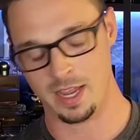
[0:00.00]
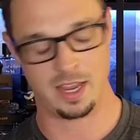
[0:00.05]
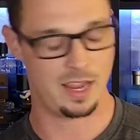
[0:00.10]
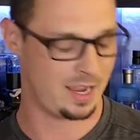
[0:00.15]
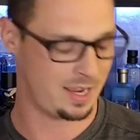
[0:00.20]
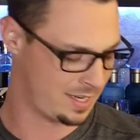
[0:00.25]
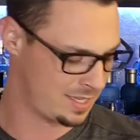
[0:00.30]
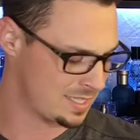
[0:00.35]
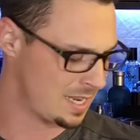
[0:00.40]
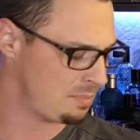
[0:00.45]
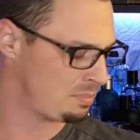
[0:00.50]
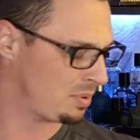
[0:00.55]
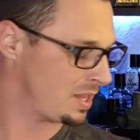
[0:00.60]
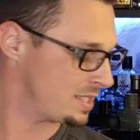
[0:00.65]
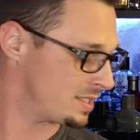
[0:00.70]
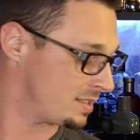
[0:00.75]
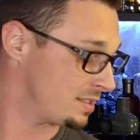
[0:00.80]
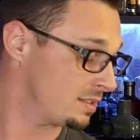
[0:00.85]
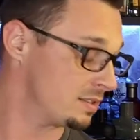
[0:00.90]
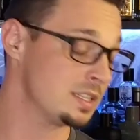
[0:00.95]
because I
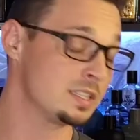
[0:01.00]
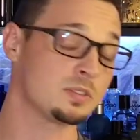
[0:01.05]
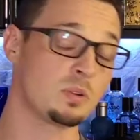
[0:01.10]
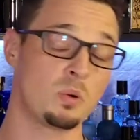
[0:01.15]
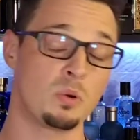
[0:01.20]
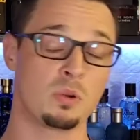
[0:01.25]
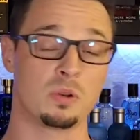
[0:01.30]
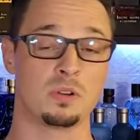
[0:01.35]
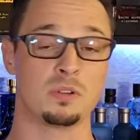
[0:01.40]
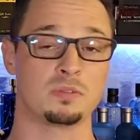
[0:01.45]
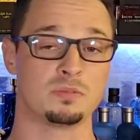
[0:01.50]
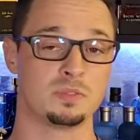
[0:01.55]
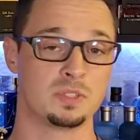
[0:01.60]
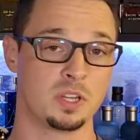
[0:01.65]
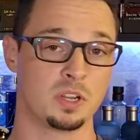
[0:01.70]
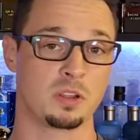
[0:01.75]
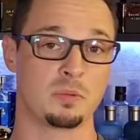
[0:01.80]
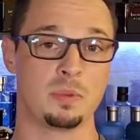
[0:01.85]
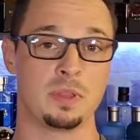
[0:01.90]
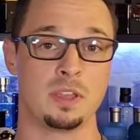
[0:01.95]
placed this order
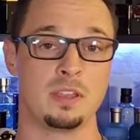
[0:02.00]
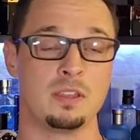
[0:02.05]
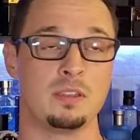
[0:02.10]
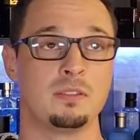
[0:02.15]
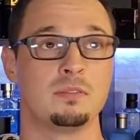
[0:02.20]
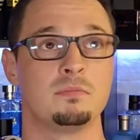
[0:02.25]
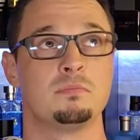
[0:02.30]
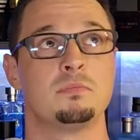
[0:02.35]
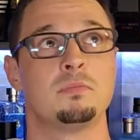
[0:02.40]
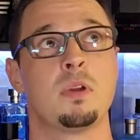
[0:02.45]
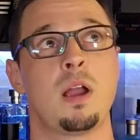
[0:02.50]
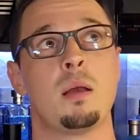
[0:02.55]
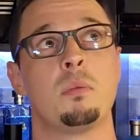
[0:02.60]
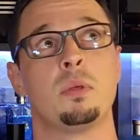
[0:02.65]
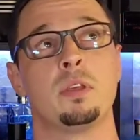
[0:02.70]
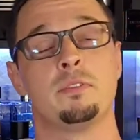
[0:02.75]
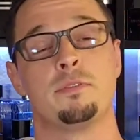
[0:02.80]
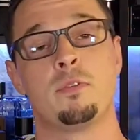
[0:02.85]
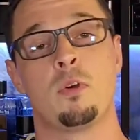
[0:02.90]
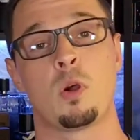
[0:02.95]
took me
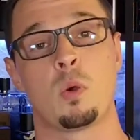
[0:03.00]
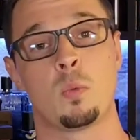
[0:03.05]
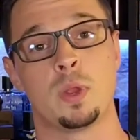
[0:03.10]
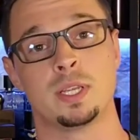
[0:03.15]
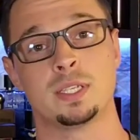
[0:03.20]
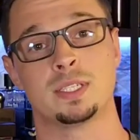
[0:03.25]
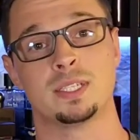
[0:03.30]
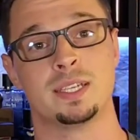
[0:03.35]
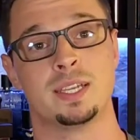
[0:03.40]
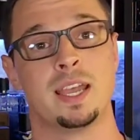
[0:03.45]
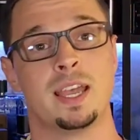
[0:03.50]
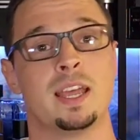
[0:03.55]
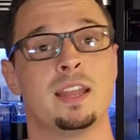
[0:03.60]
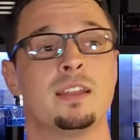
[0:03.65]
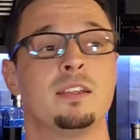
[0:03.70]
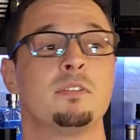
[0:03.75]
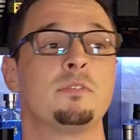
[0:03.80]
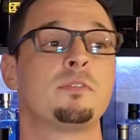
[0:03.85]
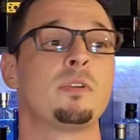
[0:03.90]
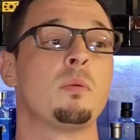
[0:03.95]
probably four weeks to get
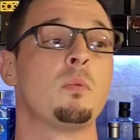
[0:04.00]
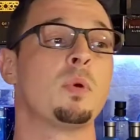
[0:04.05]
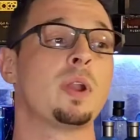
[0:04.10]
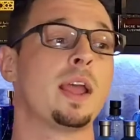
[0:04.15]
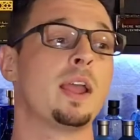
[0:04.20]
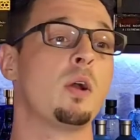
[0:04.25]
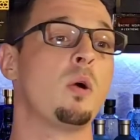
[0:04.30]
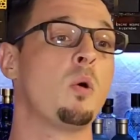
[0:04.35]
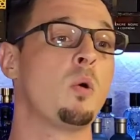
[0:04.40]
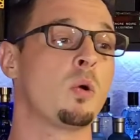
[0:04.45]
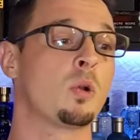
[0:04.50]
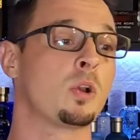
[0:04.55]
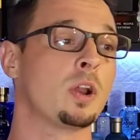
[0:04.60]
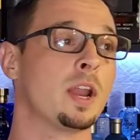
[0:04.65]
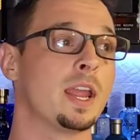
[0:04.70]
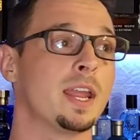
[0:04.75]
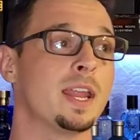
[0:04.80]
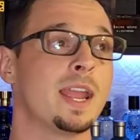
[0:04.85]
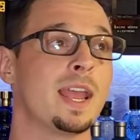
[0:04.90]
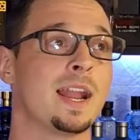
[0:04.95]
from when I ordered
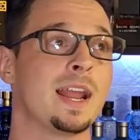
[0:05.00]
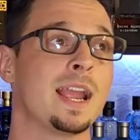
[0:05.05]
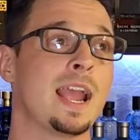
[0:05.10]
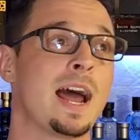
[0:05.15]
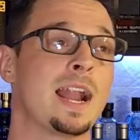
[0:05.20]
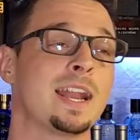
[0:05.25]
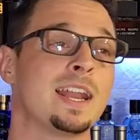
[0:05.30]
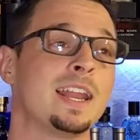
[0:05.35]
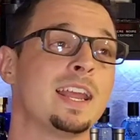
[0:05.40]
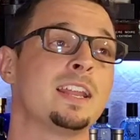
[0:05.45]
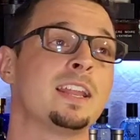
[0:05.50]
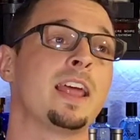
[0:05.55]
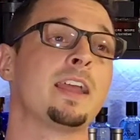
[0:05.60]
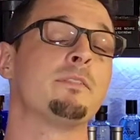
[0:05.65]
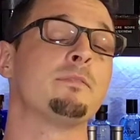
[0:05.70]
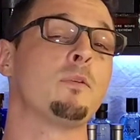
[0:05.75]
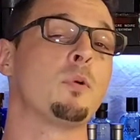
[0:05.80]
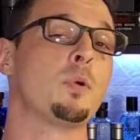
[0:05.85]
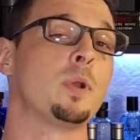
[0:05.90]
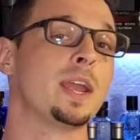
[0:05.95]
it and I got it in
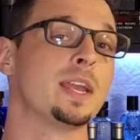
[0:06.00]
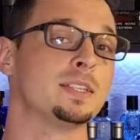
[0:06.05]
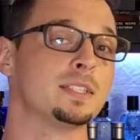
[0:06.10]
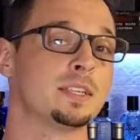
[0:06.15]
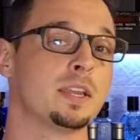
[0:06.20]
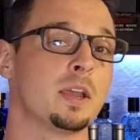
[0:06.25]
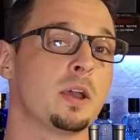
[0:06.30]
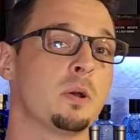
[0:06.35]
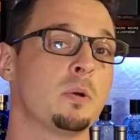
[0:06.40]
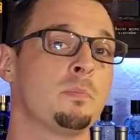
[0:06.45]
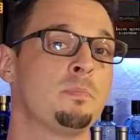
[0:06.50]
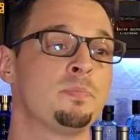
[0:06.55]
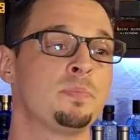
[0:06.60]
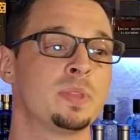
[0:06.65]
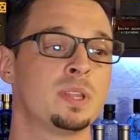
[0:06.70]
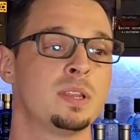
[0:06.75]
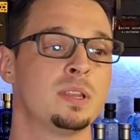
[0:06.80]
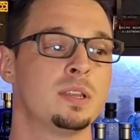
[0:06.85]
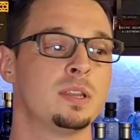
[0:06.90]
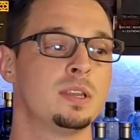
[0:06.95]
like four days ago.
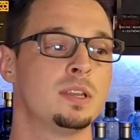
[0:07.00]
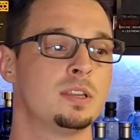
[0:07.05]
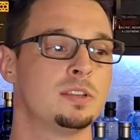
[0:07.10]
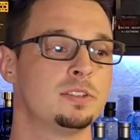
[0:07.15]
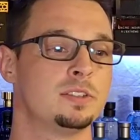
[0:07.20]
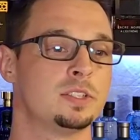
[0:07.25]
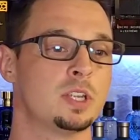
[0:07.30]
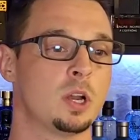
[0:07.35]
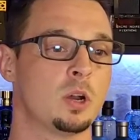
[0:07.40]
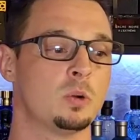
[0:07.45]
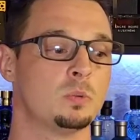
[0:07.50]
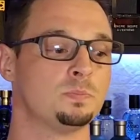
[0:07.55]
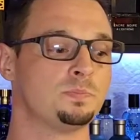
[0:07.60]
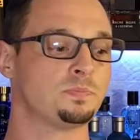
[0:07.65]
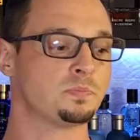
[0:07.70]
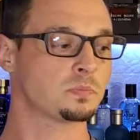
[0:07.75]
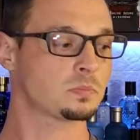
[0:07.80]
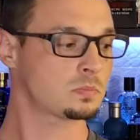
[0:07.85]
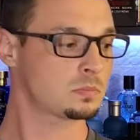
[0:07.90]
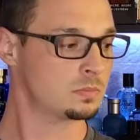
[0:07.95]
So
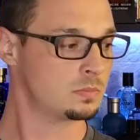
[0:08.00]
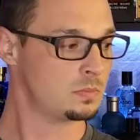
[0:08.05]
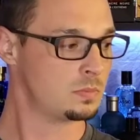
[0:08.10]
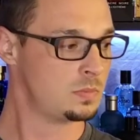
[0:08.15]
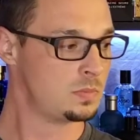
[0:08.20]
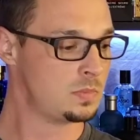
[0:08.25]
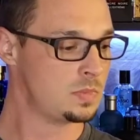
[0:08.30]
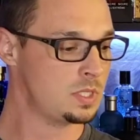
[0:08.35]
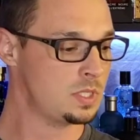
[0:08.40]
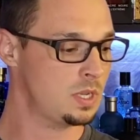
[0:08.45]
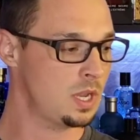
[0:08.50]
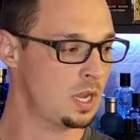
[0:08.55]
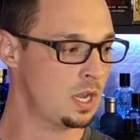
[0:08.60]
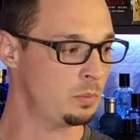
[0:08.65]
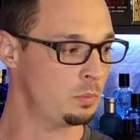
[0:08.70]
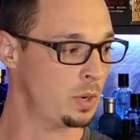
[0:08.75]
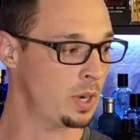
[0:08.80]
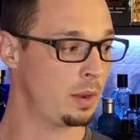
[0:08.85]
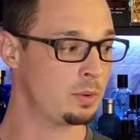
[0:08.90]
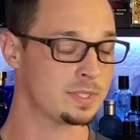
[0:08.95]

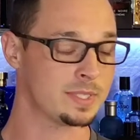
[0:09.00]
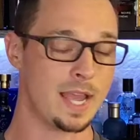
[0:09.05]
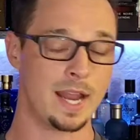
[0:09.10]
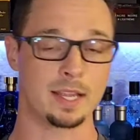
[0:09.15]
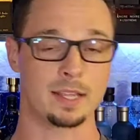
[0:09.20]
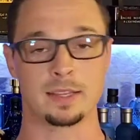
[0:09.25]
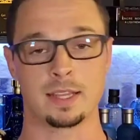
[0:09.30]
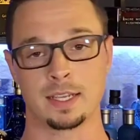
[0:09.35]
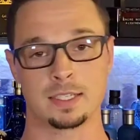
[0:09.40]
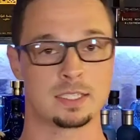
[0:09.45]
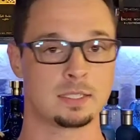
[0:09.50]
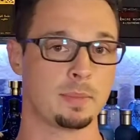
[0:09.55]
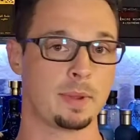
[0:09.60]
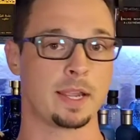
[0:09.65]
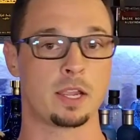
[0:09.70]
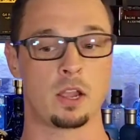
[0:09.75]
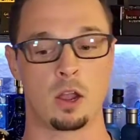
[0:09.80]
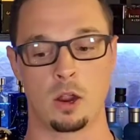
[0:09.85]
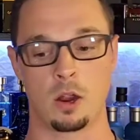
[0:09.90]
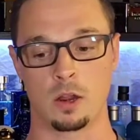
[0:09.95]
um, when I was adding things to my
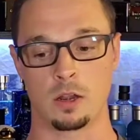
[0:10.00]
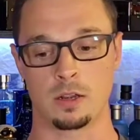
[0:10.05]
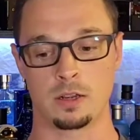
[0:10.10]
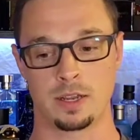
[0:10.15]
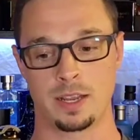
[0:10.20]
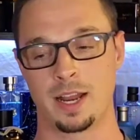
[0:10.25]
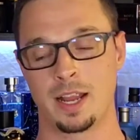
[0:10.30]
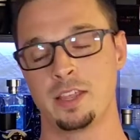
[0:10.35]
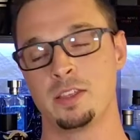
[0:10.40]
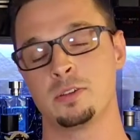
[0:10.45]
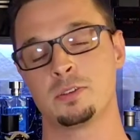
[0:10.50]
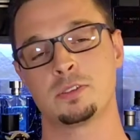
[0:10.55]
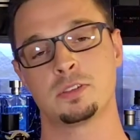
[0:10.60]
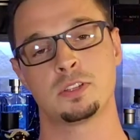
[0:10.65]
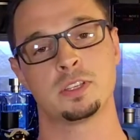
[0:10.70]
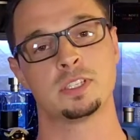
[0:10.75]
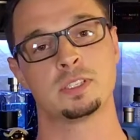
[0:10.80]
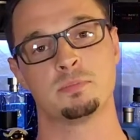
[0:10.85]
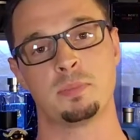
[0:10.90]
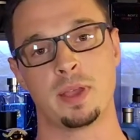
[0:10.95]
cart, and I
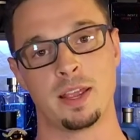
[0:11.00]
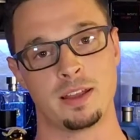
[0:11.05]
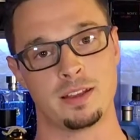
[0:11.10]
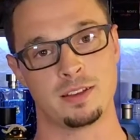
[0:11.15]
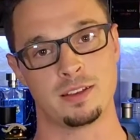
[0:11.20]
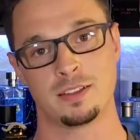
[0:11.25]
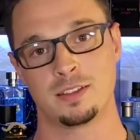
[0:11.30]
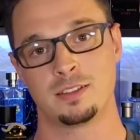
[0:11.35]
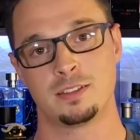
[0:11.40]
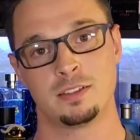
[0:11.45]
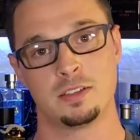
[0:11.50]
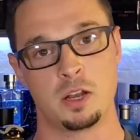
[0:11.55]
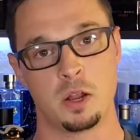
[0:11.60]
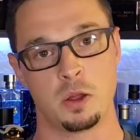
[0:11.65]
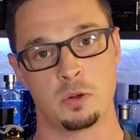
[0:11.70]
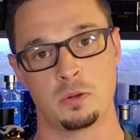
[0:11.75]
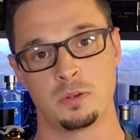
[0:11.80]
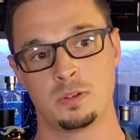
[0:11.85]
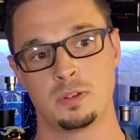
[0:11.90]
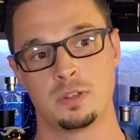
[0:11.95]
usually spend, you know,